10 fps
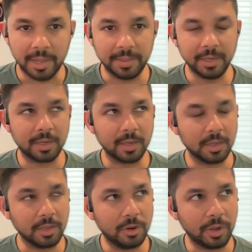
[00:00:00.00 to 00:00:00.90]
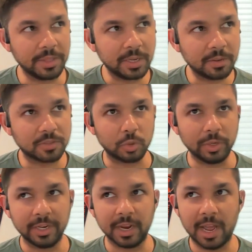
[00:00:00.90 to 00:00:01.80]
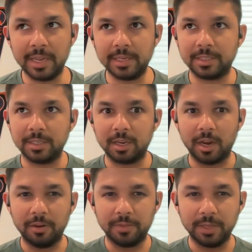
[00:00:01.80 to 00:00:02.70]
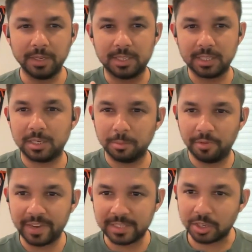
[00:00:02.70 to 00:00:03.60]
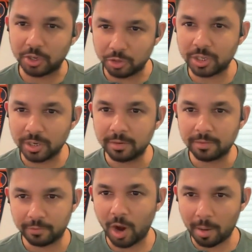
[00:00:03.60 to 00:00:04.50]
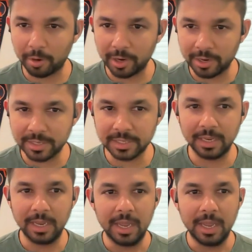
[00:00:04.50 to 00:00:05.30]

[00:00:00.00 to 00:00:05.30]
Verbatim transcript: I think, you know, I think of Squint as kind of the system of execution for operators.